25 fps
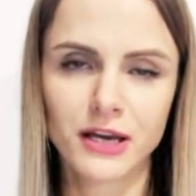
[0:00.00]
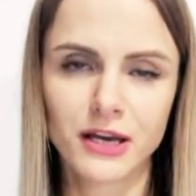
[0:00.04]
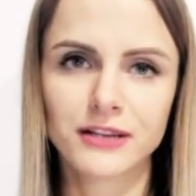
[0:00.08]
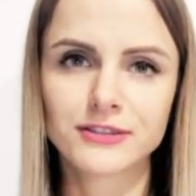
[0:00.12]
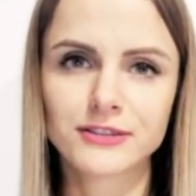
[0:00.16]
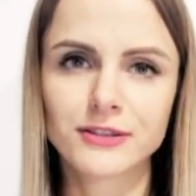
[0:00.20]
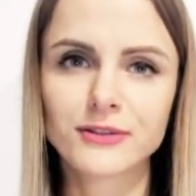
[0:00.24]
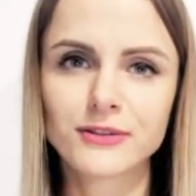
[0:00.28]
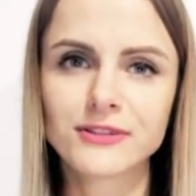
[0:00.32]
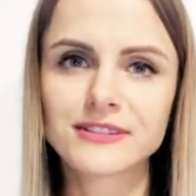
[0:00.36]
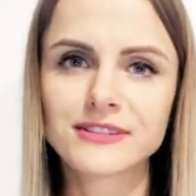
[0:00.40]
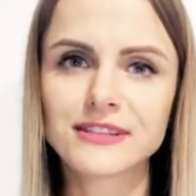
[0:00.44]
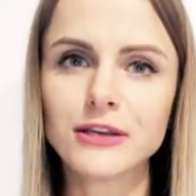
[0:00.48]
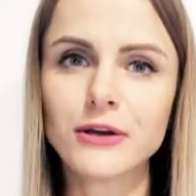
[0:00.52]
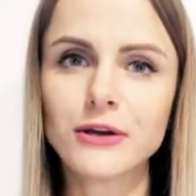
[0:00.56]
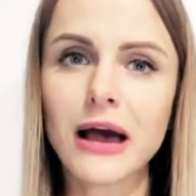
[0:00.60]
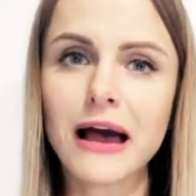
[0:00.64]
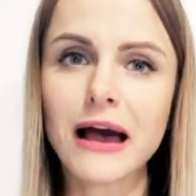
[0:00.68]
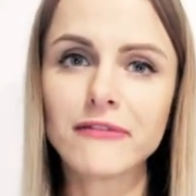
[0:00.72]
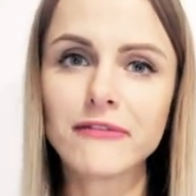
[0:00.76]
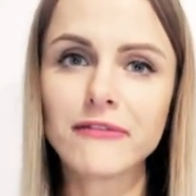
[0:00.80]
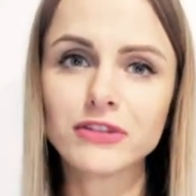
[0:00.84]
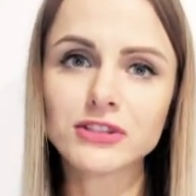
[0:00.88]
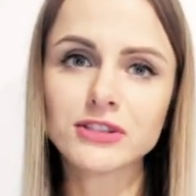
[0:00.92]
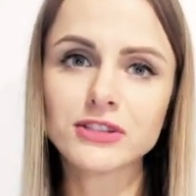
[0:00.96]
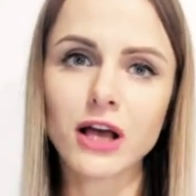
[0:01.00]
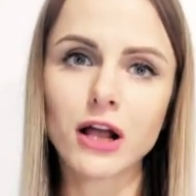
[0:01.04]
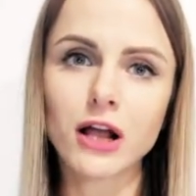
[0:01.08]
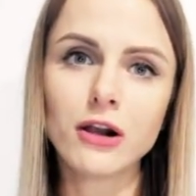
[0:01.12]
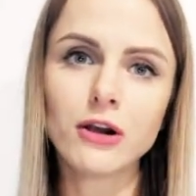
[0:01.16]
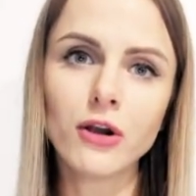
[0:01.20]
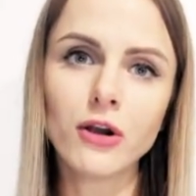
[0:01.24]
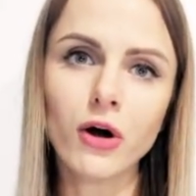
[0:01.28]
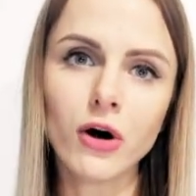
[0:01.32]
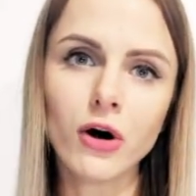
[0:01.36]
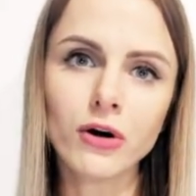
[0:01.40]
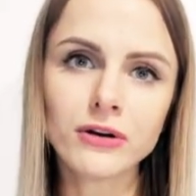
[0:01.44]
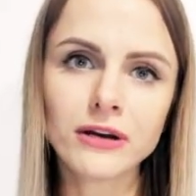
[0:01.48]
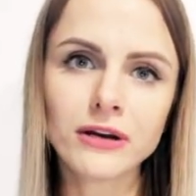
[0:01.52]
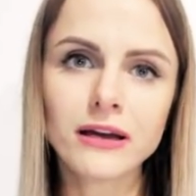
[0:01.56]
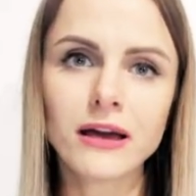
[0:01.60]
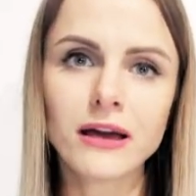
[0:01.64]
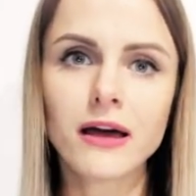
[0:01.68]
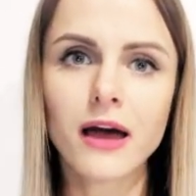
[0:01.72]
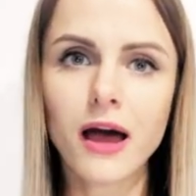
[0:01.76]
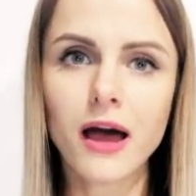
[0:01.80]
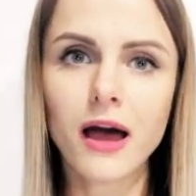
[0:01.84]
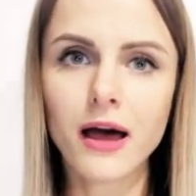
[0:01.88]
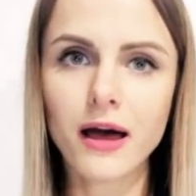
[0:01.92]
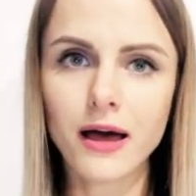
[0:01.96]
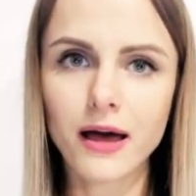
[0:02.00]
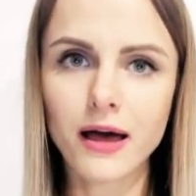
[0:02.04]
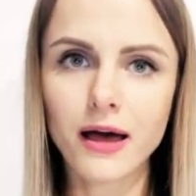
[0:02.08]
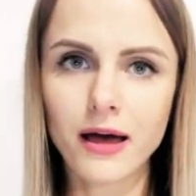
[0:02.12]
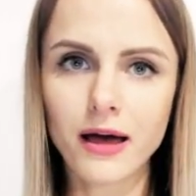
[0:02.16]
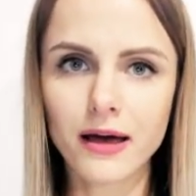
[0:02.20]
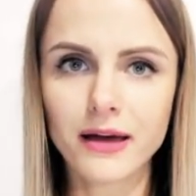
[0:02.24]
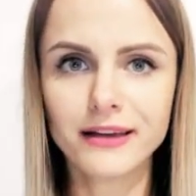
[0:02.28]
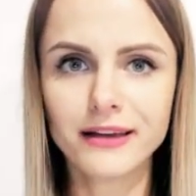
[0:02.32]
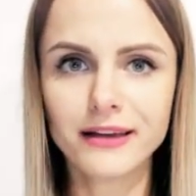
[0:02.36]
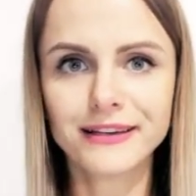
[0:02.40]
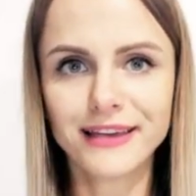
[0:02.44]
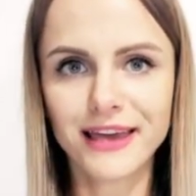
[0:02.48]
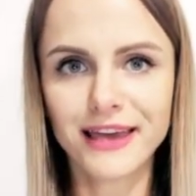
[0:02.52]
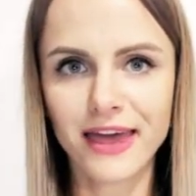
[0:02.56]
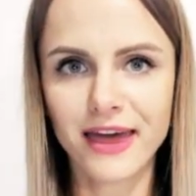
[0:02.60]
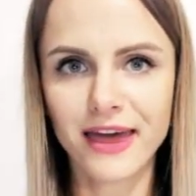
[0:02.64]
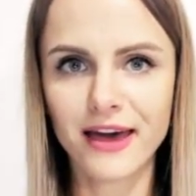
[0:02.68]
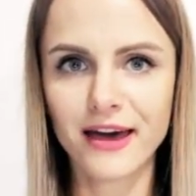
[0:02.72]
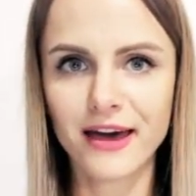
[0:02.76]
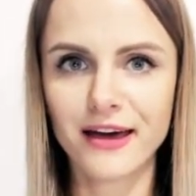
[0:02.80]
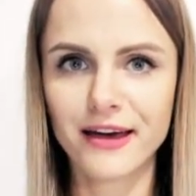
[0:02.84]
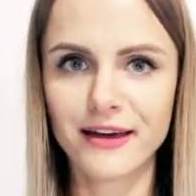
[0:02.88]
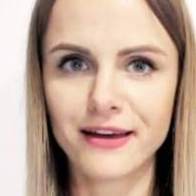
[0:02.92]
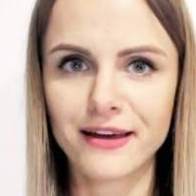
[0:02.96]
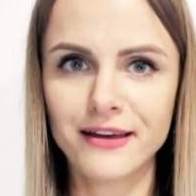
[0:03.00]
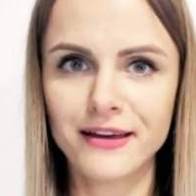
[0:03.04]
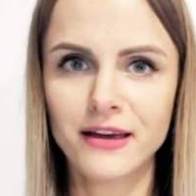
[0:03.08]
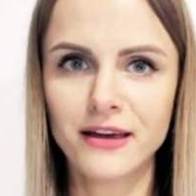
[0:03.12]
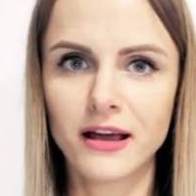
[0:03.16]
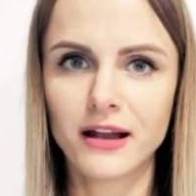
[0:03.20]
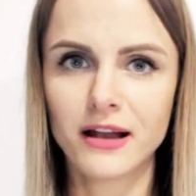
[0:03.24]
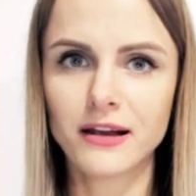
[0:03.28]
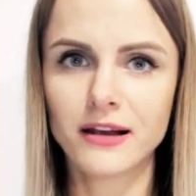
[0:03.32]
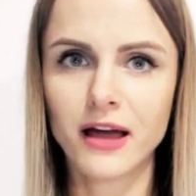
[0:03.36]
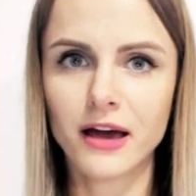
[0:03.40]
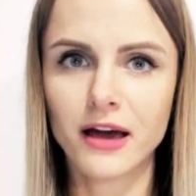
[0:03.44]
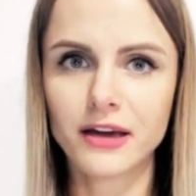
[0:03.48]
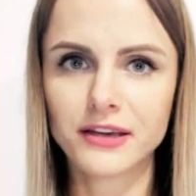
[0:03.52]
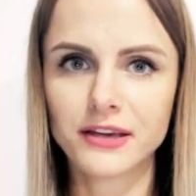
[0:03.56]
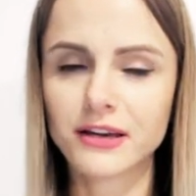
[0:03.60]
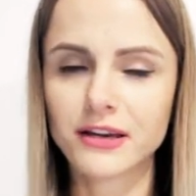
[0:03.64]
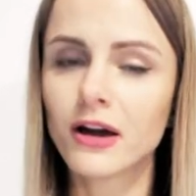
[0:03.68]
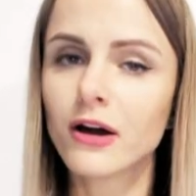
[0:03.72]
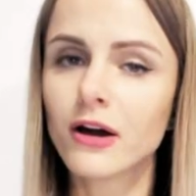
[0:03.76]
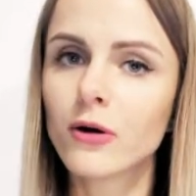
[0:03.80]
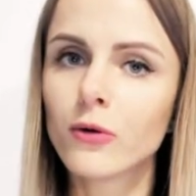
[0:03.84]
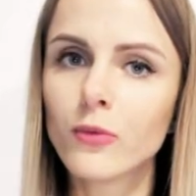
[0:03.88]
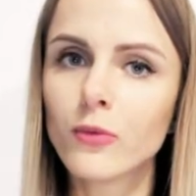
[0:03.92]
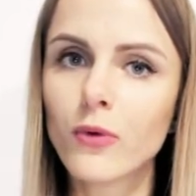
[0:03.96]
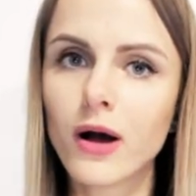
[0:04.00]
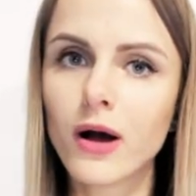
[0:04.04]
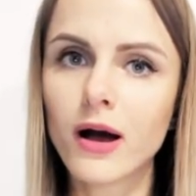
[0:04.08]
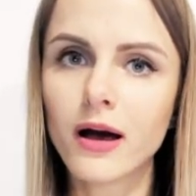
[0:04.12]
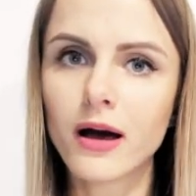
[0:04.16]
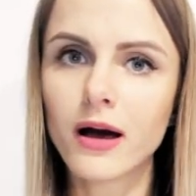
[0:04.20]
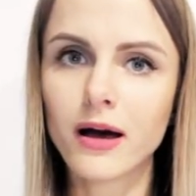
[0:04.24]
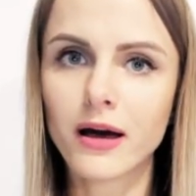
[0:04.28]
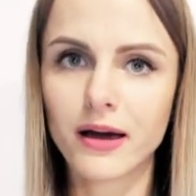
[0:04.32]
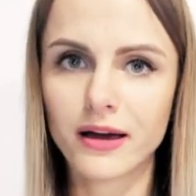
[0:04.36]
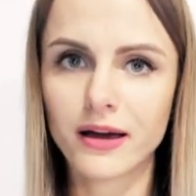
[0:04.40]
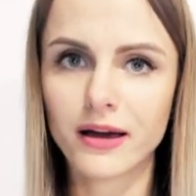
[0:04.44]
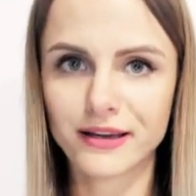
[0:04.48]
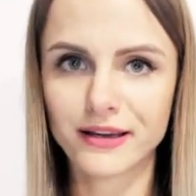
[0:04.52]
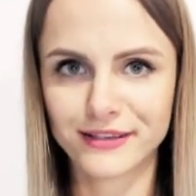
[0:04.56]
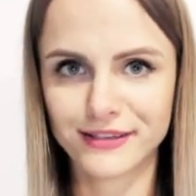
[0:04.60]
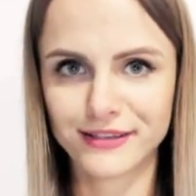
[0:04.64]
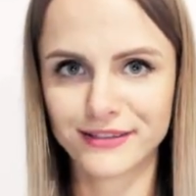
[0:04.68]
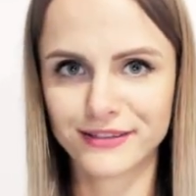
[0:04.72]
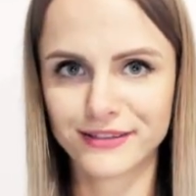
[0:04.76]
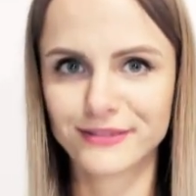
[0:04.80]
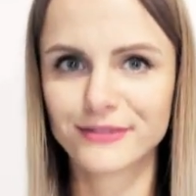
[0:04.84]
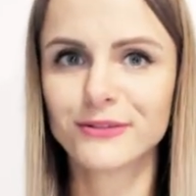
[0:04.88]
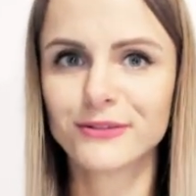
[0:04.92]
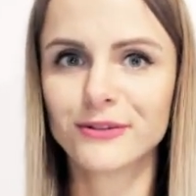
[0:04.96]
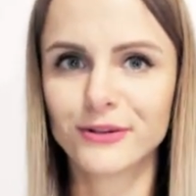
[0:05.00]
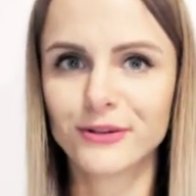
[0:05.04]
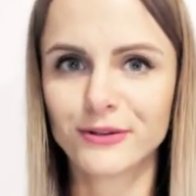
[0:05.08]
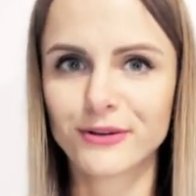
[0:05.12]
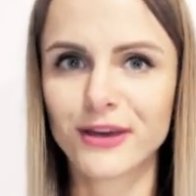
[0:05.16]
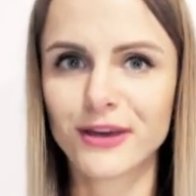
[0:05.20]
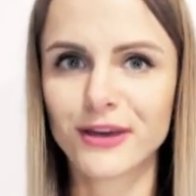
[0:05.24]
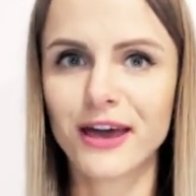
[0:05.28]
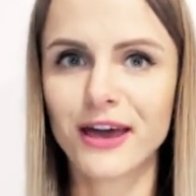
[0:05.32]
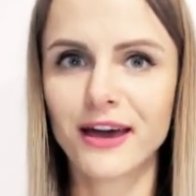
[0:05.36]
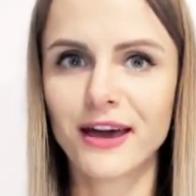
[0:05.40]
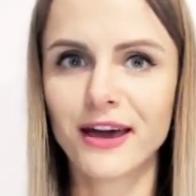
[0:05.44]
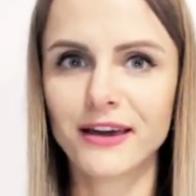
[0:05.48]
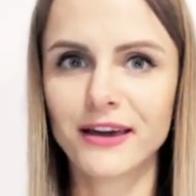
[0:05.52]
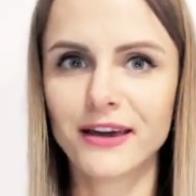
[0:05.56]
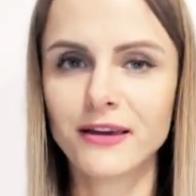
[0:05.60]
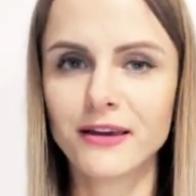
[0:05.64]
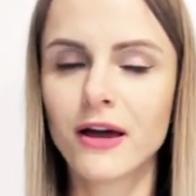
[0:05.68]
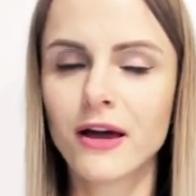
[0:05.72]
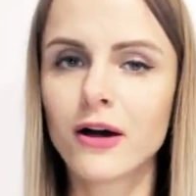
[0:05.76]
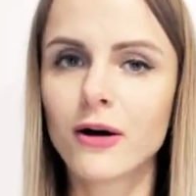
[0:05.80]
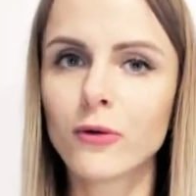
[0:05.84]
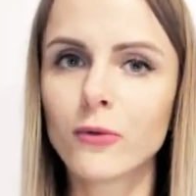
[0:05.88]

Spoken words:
So you see you have this long here, like work, okay?